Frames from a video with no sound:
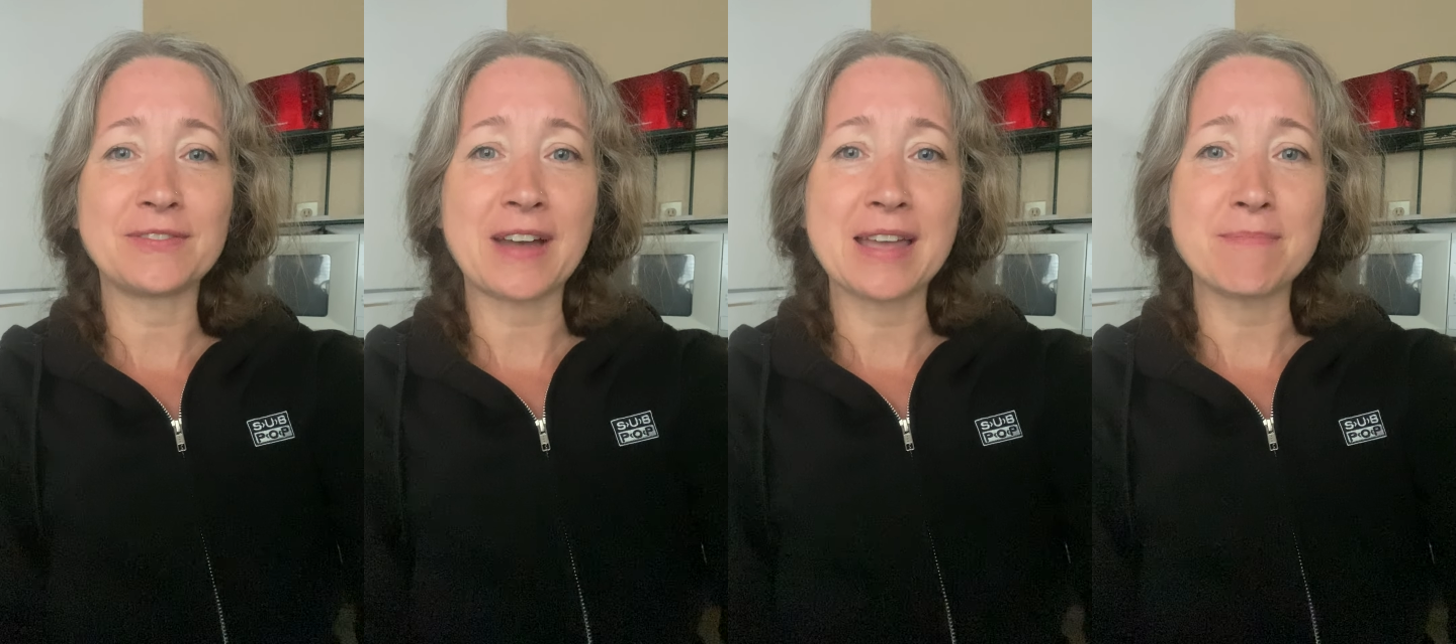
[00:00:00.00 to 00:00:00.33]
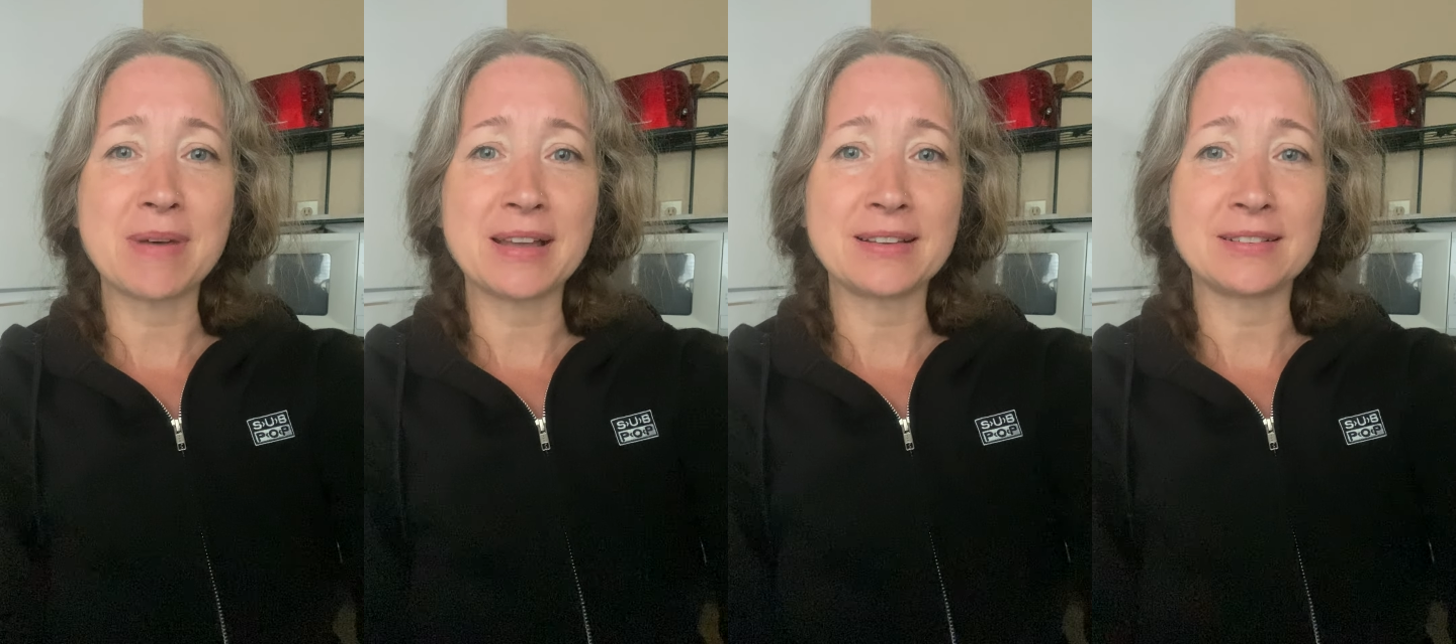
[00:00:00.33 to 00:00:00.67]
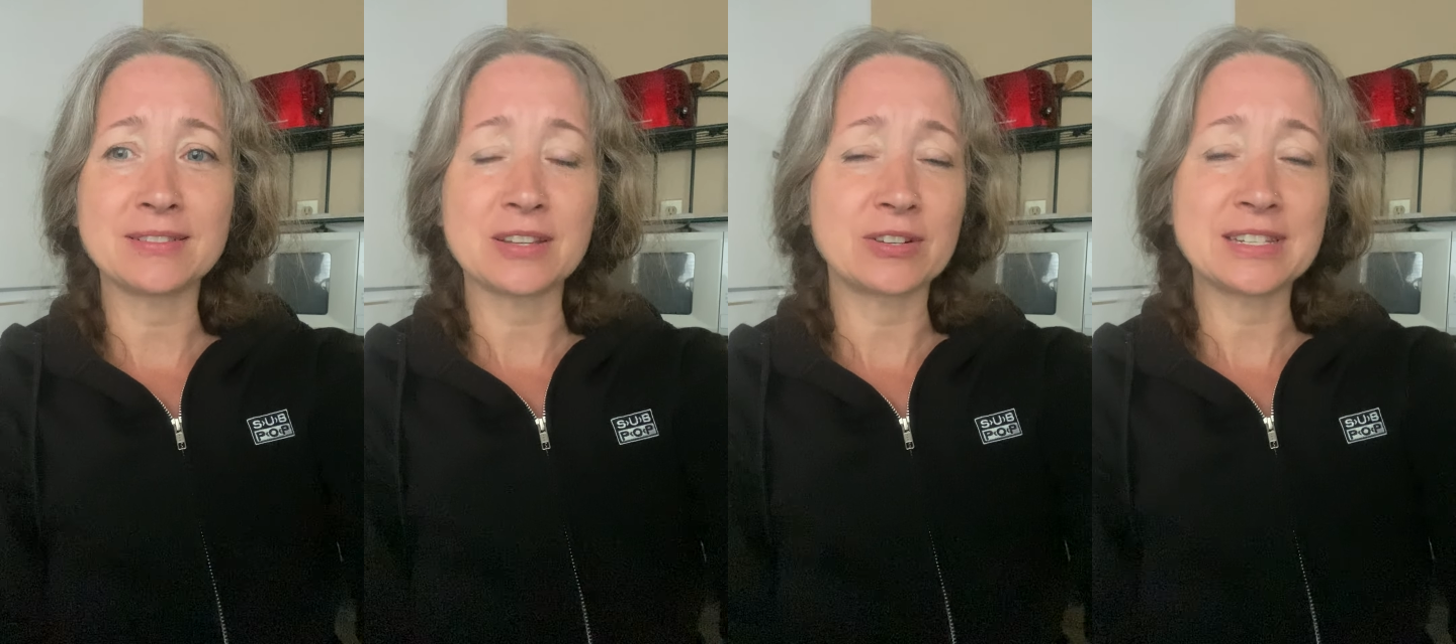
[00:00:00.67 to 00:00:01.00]
five
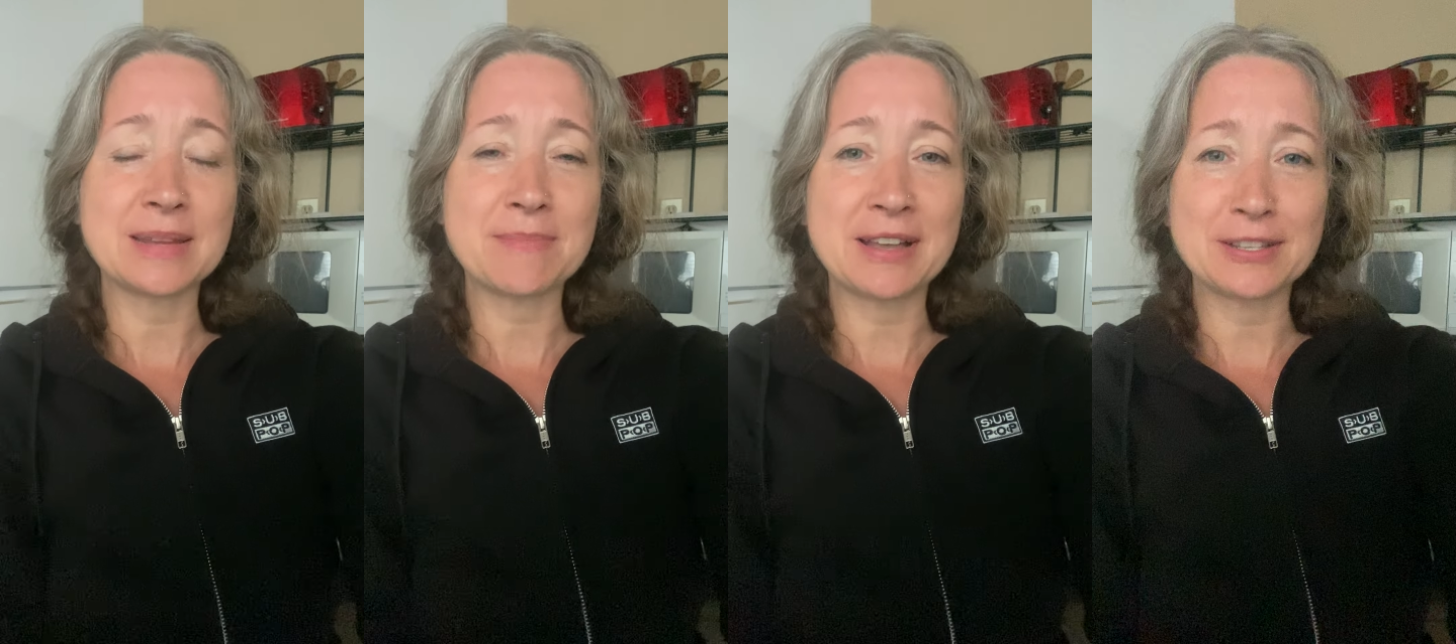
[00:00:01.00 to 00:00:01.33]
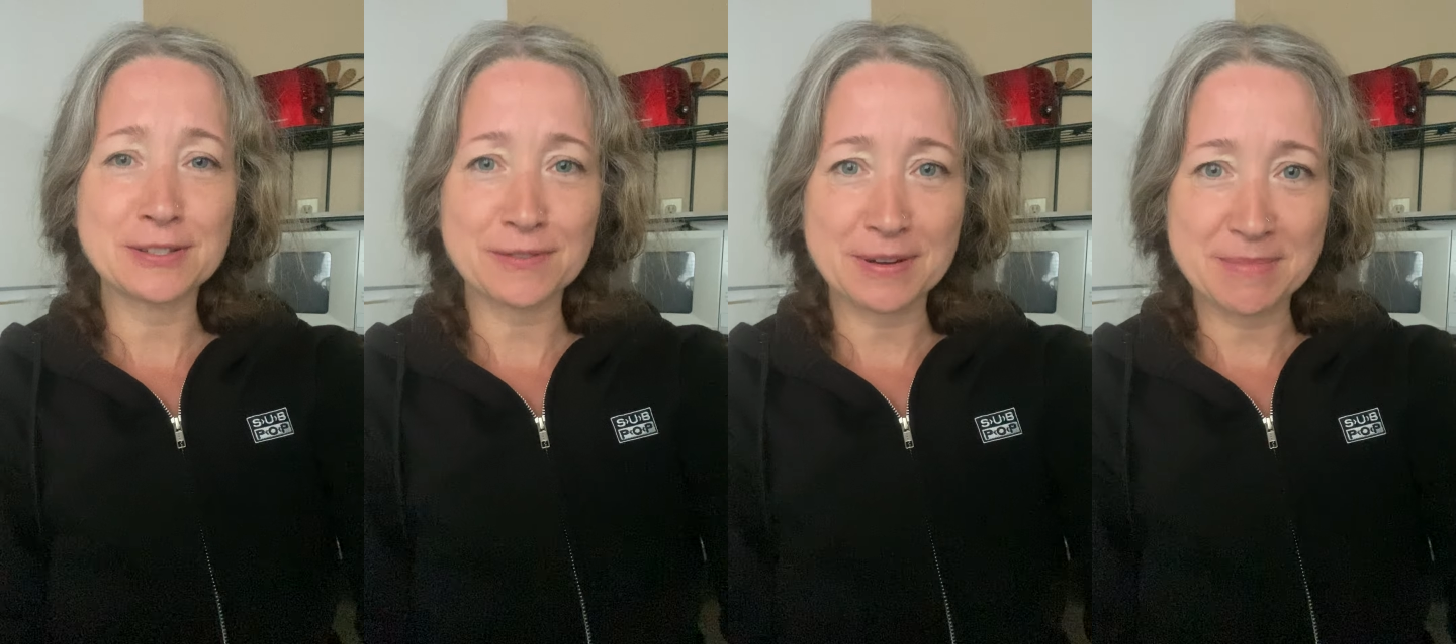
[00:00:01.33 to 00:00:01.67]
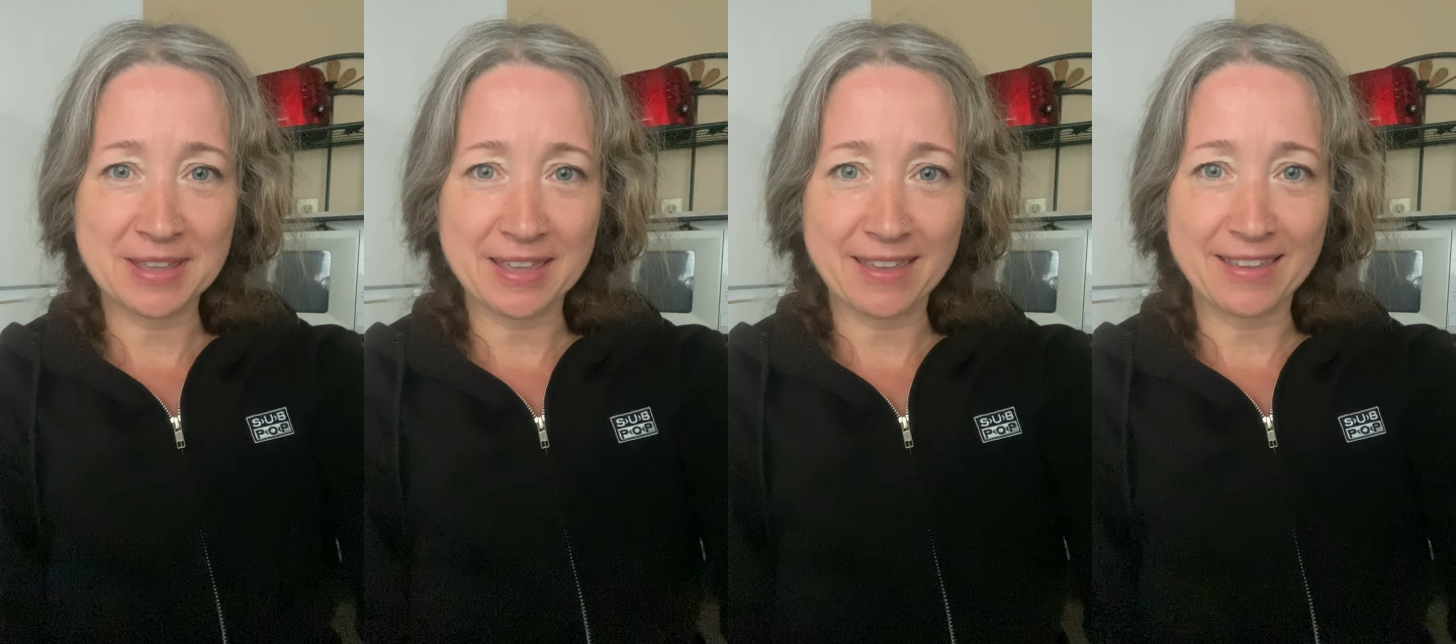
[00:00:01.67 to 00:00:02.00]
miles or 10 miles from
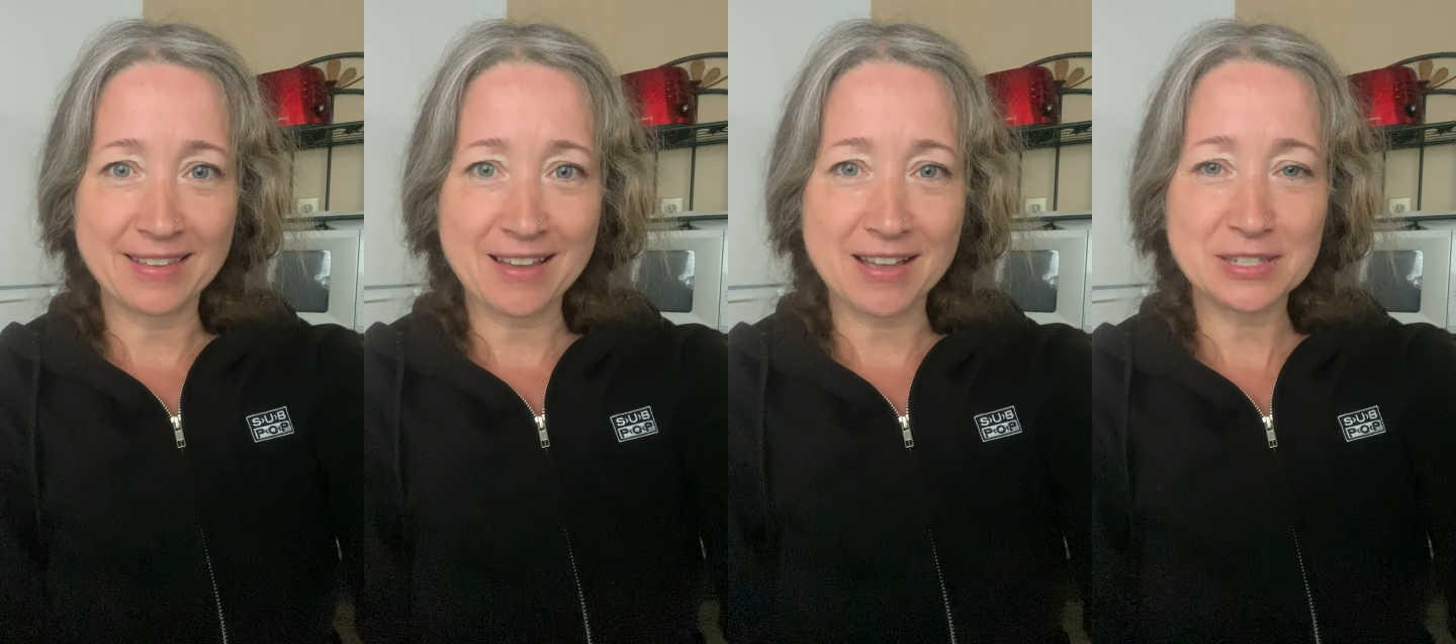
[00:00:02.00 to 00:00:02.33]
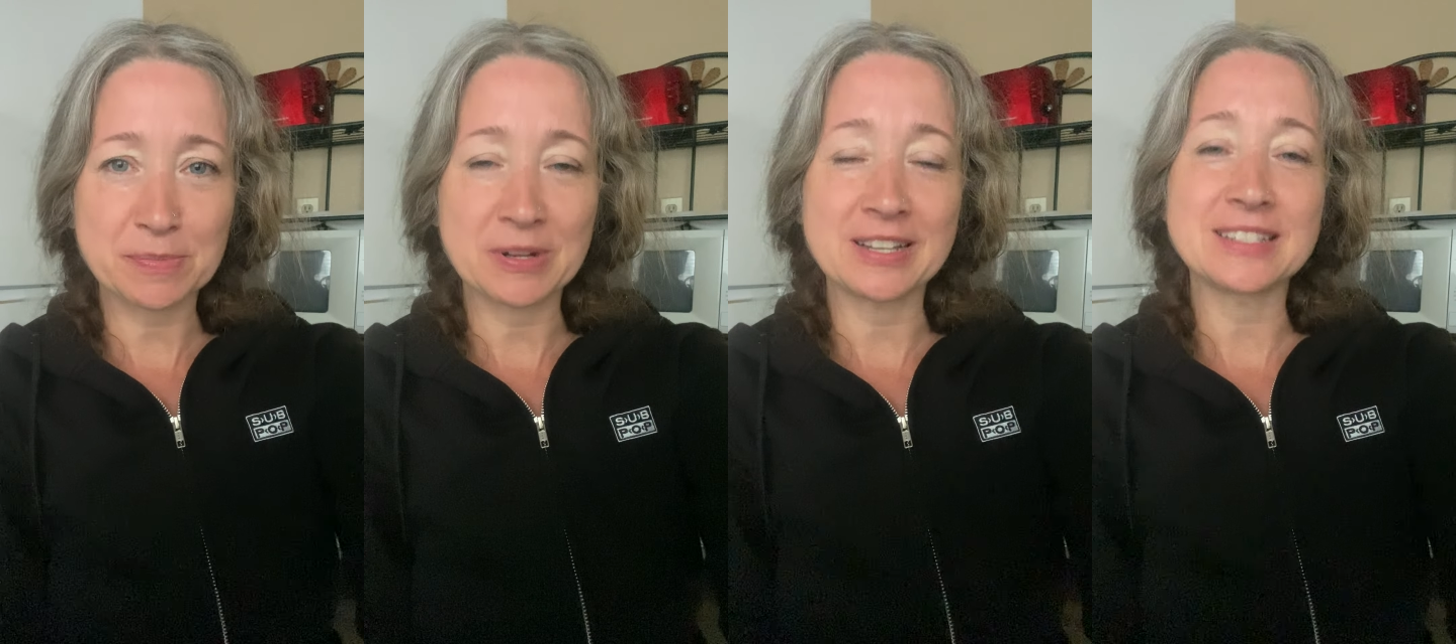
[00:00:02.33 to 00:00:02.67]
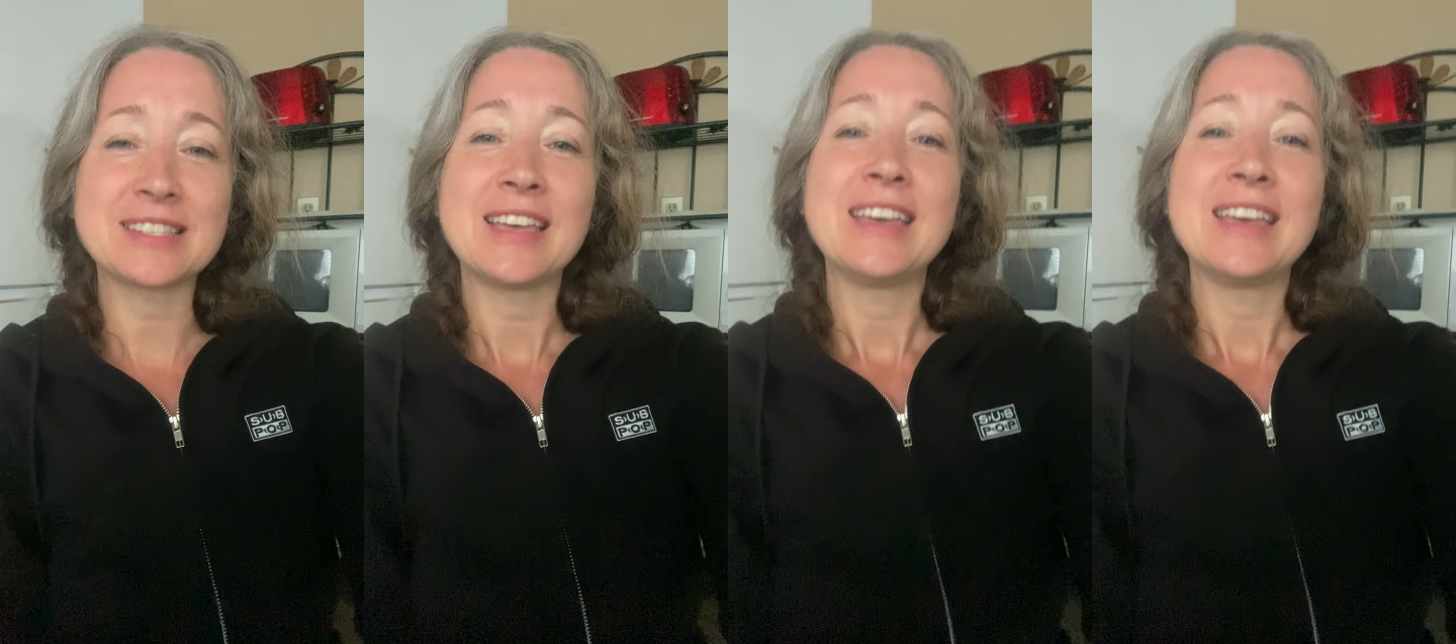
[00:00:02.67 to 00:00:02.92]
a hot springs.